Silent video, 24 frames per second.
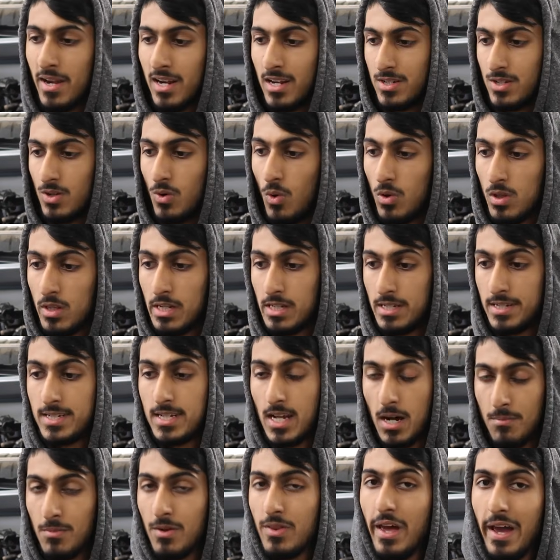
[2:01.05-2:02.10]
because only
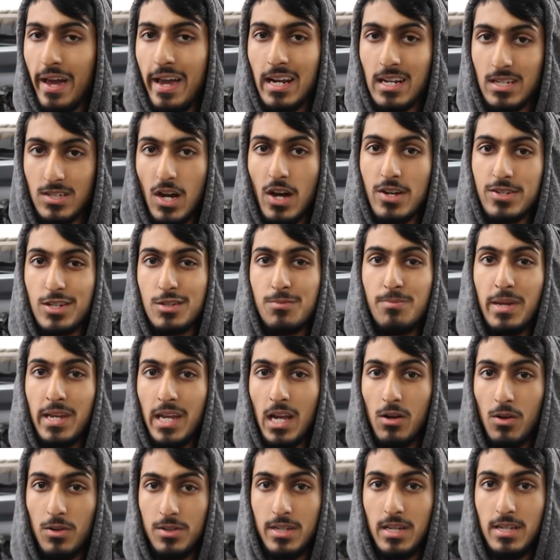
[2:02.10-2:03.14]
some of that exhaust is
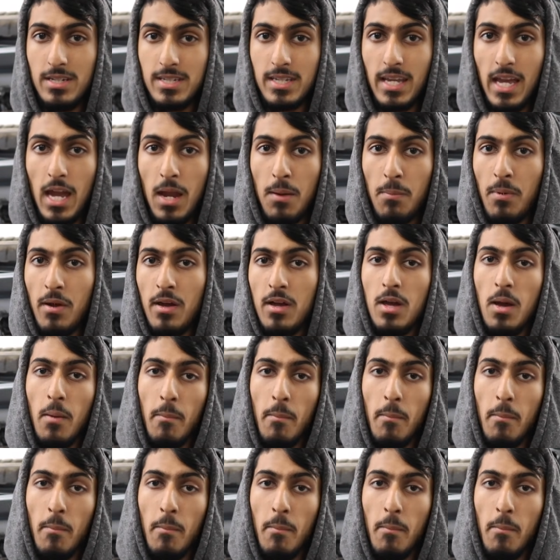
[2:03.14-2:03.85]
being able to escape,